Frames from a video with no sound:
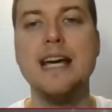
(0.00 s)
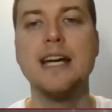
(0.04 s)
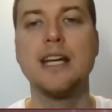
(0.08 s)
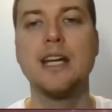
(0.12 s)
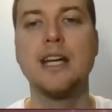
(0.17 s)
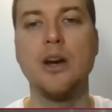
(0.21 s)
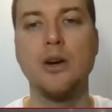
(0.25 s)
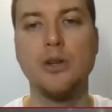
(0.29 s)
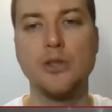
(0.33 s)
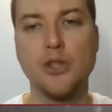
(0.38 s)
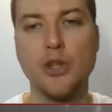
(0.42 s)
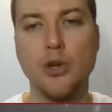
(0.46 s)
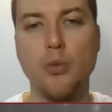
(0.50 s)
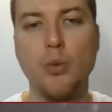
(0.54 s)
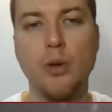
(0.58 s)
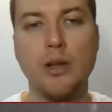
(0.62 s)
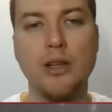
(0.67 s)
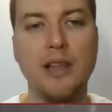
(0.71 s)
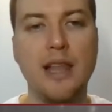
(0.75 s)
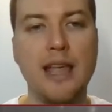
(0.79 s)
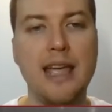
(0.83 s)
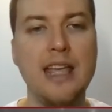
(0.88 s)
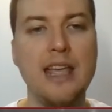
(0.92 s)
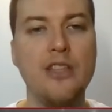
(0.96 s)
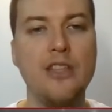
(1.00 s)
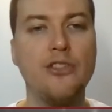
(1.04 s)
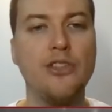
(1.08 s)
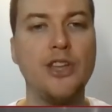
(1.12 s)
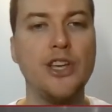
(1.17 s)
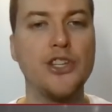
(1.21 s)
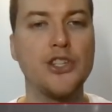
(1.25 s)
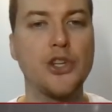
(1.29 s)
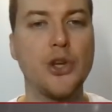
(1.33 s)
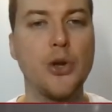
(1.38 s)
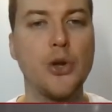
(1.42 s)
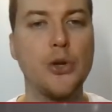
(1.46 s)
Consequently,
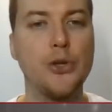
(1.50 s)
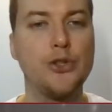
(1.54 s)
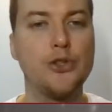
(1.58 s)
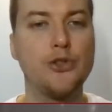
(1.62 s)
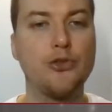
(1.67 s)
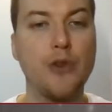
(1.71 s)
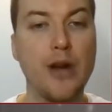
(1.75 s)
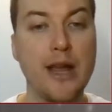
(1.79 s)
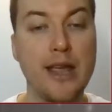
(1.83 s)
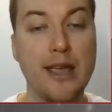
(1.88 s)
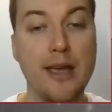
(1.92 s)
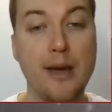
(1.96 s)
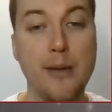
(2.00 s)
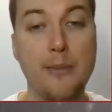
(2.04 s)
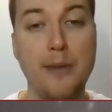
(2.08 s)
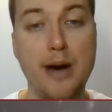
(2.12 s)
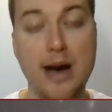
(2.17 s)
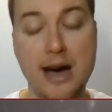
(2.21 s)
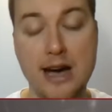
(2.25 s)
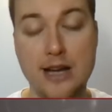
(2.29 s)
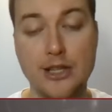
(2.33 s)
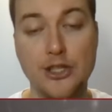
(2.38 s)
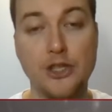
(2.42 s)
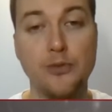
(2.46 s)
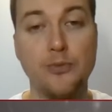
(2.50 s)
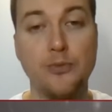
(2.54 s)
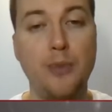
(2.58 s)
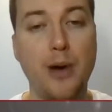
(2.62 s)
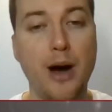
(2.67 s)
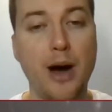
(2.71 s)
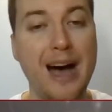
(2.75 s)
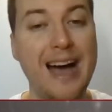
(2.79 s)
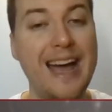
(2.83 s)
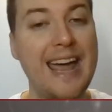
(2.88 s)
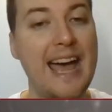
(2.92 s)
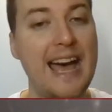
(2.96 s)
this could trigger mass
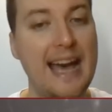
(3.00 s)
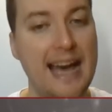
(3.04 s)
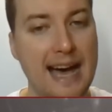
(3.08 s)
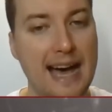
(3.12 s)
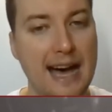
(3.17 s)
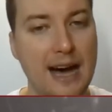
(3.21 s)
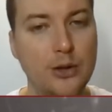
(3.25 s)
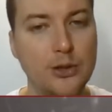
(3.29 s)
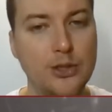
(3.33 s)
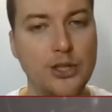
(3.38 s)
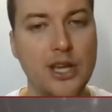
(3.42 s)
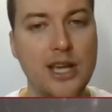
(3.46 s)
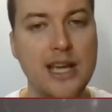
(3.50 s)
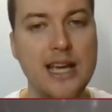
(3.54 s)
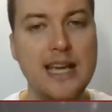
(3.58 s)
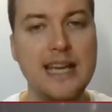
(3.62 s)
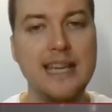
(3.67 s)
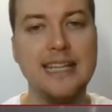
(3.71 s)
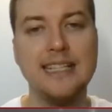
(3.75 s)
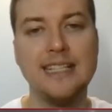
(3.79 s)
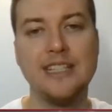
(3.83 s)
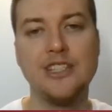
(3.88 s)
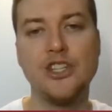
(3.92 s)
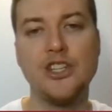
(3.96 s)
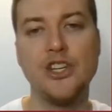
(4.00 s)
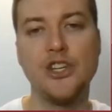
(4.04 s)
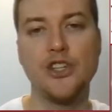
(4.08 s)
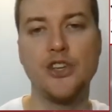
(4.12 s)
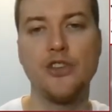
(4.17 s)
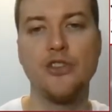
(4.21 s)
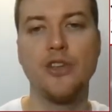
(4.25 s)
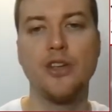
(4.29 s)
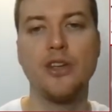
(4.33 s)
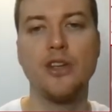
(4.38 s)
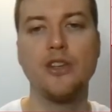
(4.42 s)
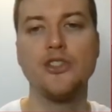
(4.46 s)
buyout. In
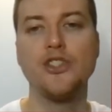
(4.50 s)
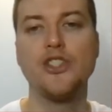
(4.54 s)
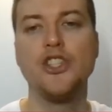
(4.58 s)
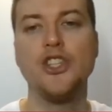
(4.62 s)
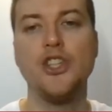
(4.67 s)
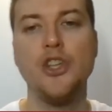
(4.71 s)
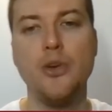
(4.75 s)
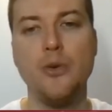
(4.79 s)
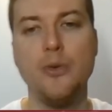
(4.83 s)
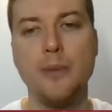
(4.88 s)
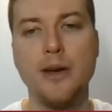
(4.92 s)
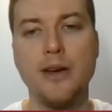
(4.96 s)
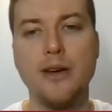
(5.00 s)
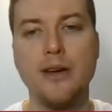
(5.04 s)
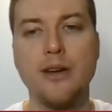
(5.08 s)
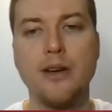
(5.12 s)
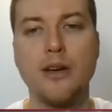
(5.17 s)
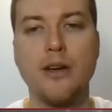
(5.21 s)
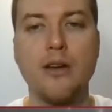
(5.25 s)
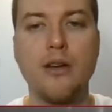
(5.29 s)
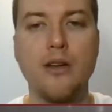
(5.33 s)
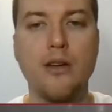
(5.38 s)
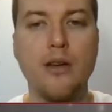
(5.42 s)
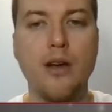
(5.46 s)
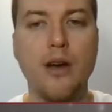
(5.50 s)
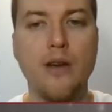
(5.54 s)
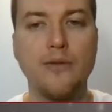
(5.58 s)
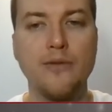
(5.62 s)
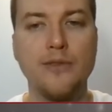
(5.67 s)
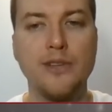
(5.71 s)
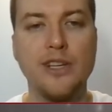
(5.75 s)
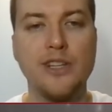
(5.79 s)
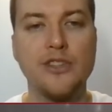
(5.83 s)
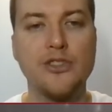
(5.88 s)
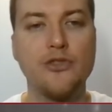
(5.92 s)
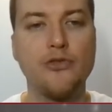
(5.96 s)
addition, the consumer
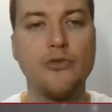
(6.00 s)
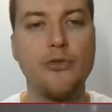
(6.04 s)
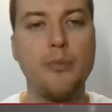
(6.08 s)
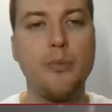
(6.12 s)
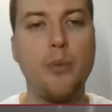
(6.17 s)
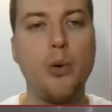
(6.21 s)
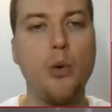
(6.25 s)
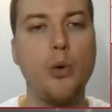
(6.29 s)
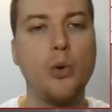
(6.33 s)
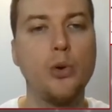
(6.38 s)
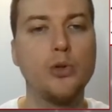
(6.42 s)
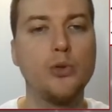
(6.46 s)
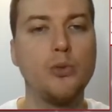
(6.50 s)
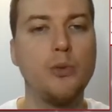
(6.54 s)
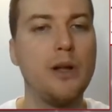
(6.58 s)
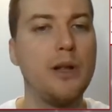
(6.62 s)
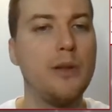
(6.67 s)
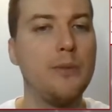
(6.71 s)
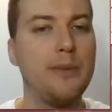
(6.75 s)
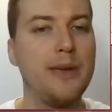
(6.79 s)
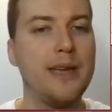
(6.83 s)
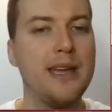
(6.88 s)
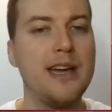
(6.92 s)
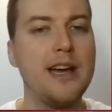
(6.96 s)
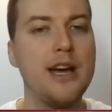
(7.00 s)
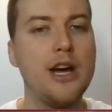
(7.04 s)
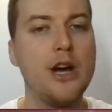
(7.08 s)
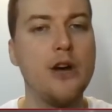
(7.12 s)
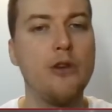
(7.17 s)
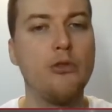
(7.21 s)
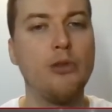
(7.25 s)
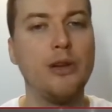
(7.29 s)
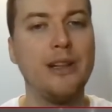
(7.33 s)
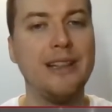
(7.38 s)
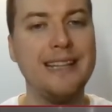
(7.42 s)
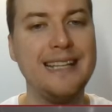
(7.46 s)
confidence report will be
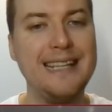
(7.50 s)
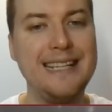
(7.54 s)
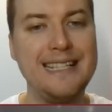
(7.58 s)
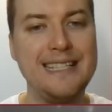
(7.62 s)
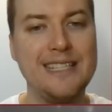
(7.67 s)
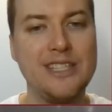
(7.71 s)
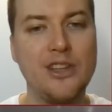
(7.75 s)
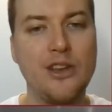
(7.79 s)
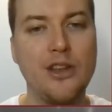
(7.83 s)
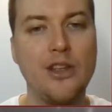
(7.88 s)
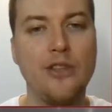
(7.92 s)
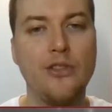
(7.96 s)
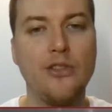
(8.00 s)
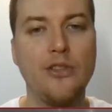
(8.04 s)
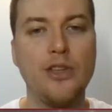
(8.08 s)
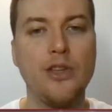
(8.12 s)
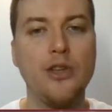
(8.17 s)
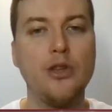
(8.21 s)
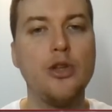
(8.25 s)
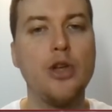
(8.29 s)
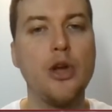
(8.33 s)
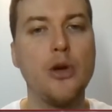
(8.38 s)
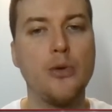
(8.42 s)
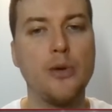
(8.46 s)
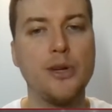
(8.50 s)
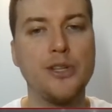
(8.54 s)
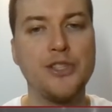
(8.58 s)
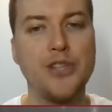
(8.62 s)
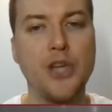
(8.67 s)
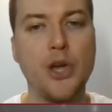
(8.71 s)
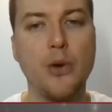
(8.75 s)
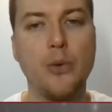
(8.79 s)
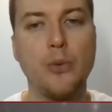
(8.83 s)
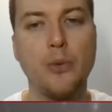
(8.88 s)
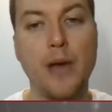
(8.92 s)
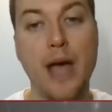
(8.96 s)
released in the
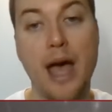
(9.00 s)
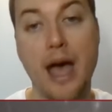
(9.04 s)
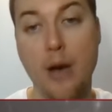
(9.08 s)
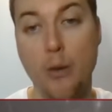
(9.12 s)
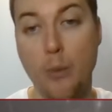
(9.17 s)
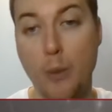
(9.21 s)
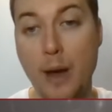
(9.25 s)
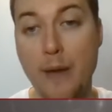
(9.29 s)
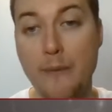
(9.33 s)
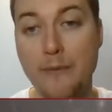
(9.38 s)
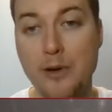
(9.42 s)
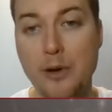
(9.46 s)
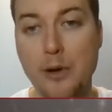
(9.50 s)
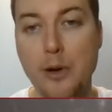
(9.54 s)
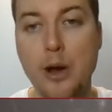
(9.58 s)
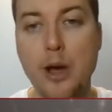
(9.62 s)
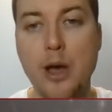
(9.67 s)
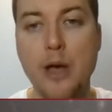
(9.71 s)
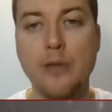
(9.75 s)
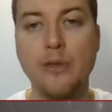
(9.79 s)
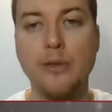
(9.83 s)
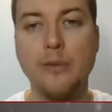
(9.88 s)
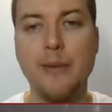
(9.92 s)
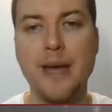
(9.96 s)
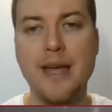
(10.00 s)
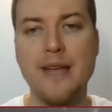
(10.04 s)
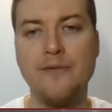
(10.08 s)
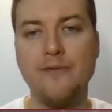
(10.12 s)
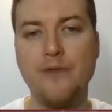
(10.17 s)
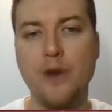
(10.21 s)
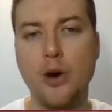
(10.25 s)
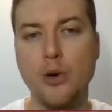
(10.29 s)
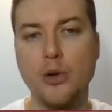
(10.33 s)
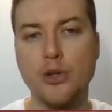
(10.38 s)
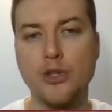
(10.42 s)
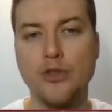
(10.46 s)
Eurozone. However, the main
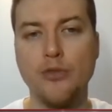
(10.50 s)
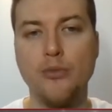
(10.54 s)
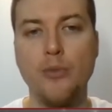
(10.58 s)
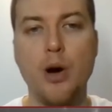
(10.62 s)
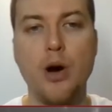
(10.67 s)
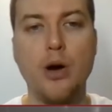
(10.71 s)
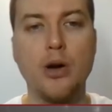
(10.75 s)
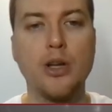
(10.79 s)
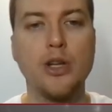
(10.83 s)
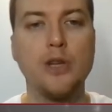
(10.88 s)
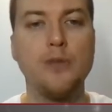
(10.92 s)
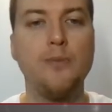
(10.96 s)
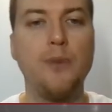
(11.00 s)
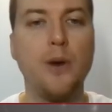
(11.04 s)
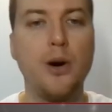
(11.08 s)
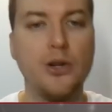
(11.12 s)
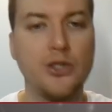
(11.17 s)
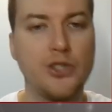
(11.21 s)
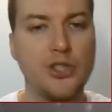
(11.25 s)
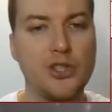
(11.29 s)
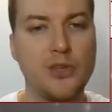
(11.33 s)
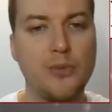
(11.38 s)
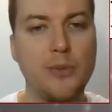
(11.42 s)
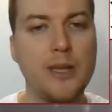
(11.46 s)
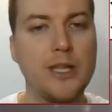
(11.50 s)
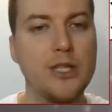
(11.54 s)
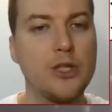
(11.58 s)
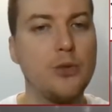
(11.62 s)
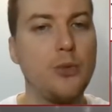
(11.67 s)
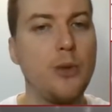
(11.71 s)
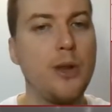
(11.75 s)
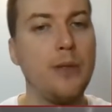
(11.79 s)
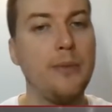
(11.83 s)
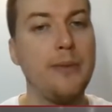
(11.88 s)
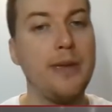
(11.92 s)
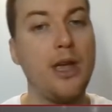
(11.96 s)
focus of market participants
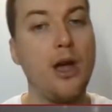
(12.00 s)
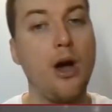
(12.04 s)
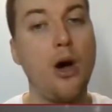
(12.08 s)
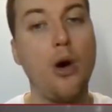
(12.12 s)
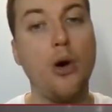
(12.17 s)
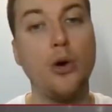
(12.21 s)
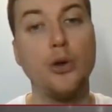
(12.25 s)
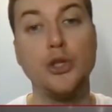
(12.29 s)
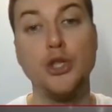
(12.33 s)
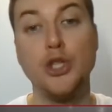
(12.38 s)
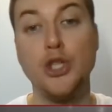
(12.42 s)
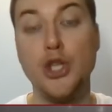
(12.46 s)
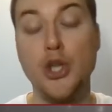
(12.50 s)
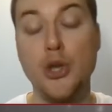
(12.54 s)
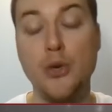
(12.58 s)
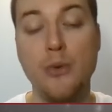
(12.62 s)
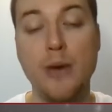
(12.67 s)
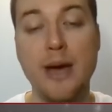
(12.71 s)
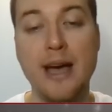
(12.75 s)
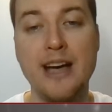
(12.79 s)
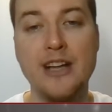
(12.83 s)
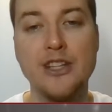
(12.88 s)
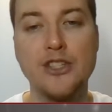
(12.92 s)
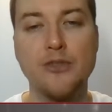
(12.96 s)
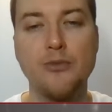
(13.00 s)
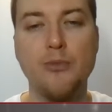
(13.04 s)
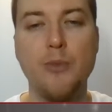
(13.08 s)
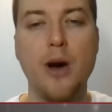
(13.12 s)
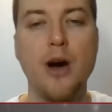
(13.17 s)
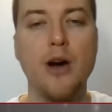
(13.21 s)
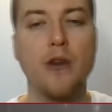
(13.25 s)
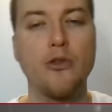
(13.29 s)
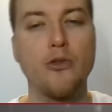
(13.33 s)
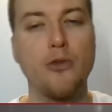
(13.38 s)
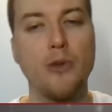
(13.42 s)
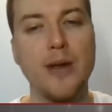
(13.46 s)
will be on US
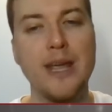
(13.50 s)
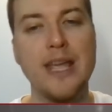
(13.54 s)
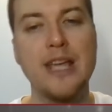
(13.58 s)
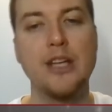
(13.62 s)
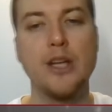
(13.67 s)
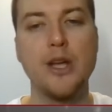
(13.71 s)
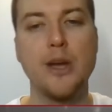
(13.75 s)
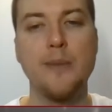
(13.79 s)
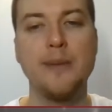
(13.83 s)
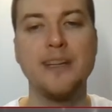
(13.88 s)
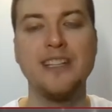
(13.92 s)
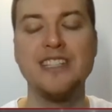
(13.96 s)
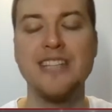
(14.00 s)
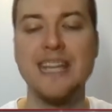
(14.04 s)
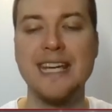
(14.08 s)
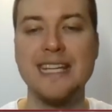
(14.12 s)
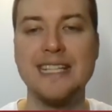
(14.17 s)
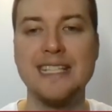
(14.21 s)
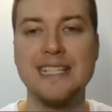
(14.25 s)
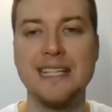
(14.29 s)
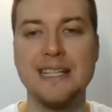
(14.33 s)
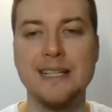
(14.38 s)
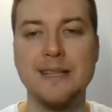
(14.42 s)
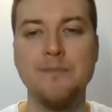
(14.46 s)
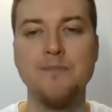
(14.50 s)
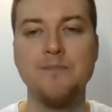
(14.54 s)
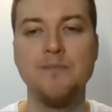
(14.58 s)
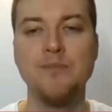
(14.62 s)
macroeconomic data.